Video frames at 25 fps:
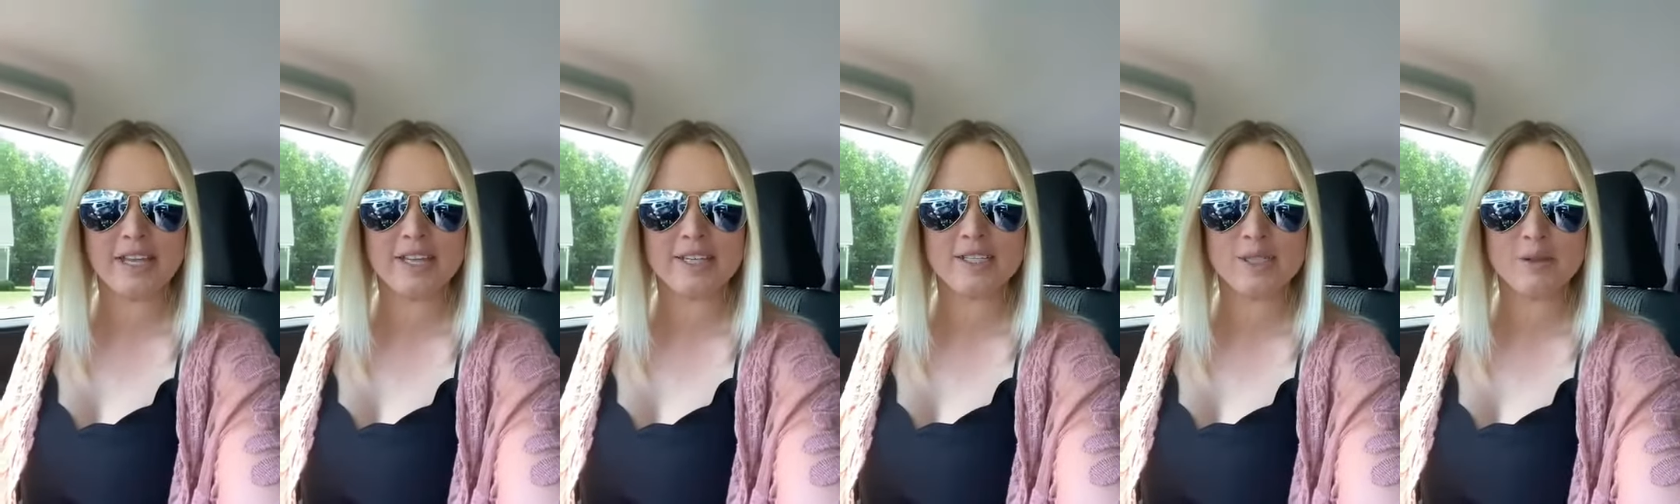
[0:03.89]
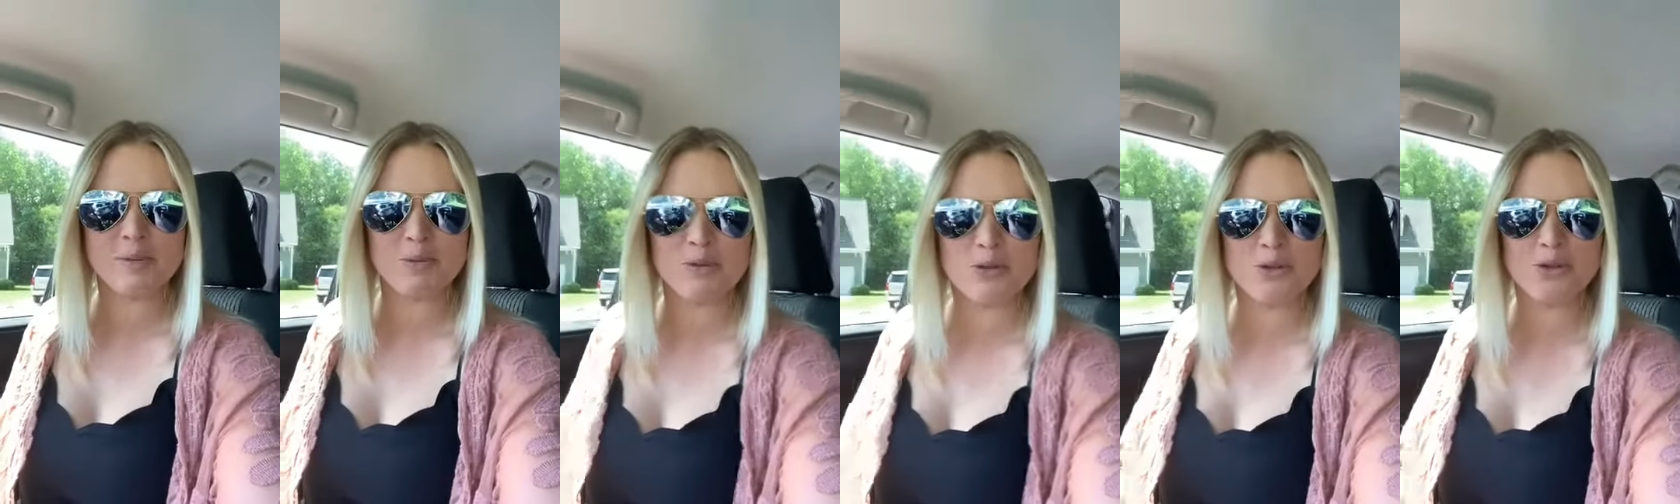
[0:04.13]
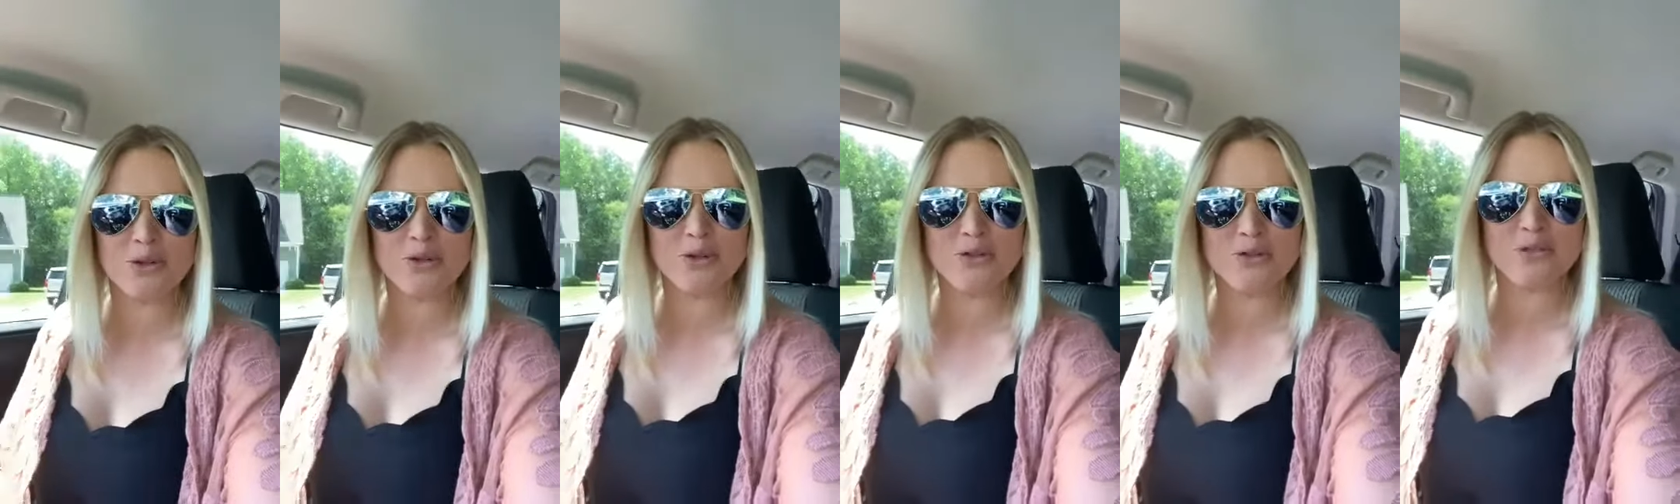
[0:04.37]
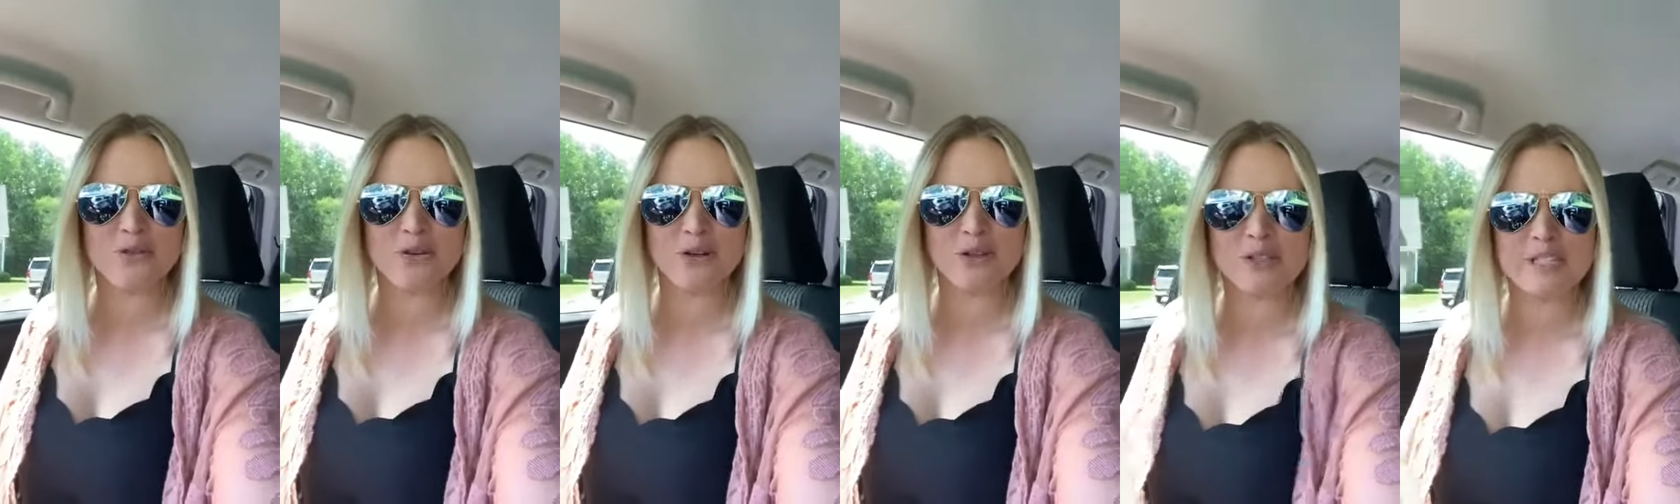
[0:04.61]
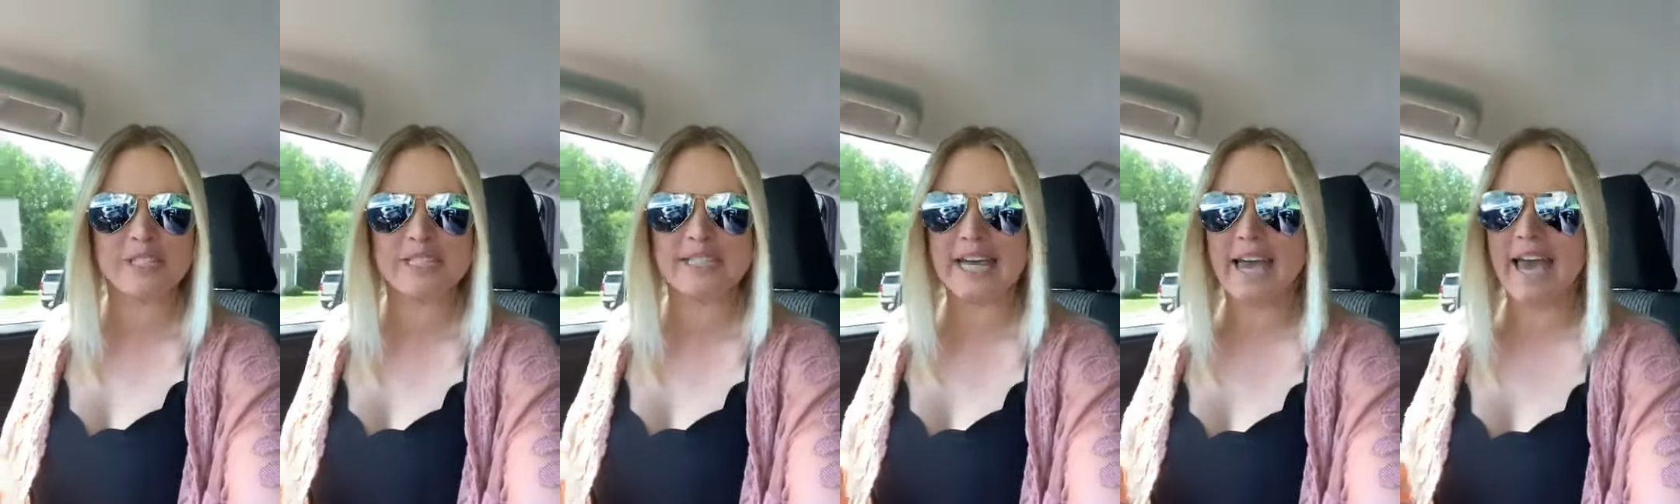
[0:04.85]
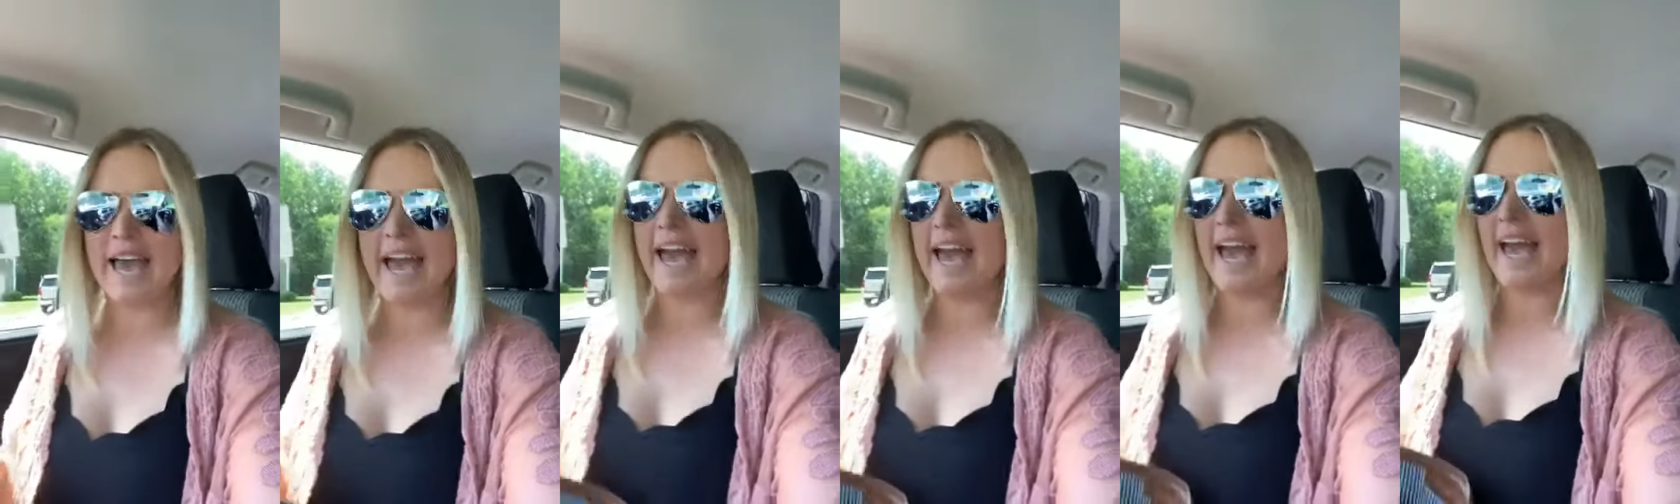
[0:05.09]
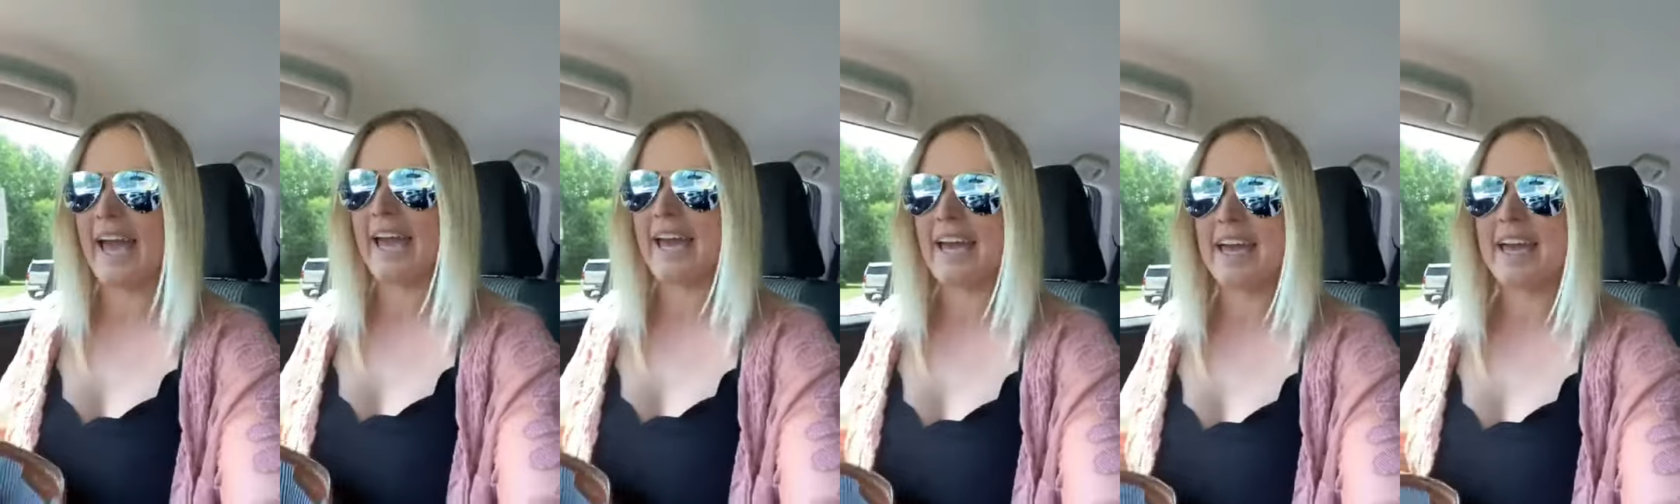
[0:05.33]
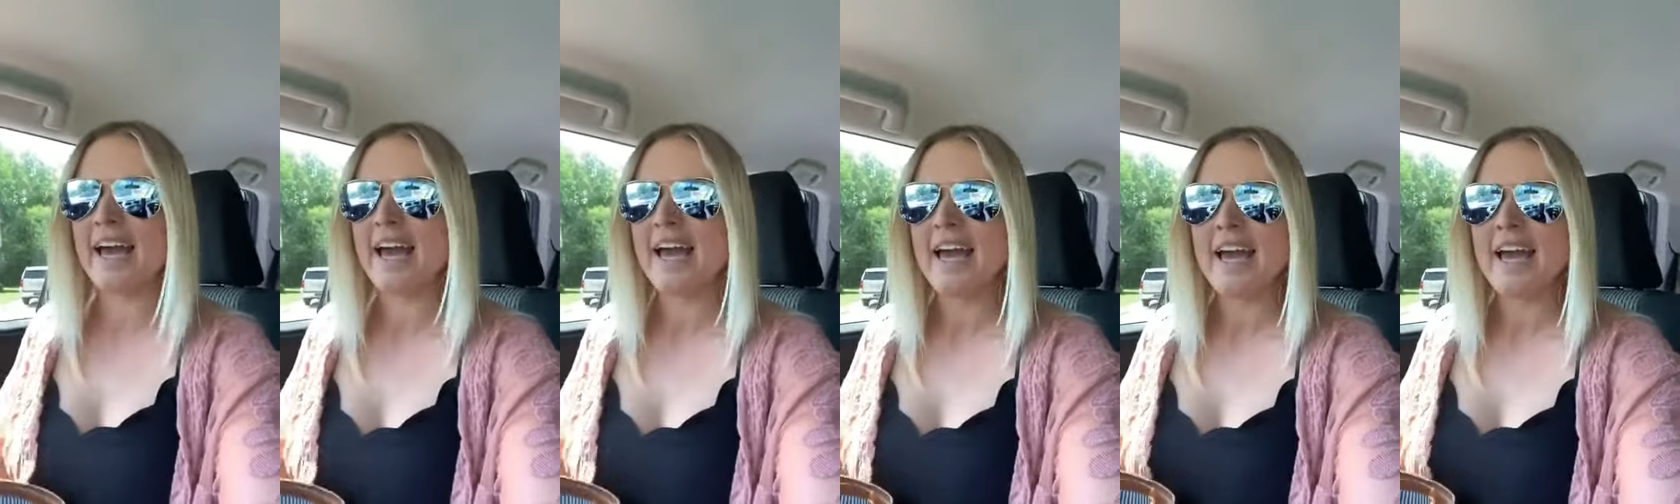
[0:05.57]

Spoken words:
this beautiful day.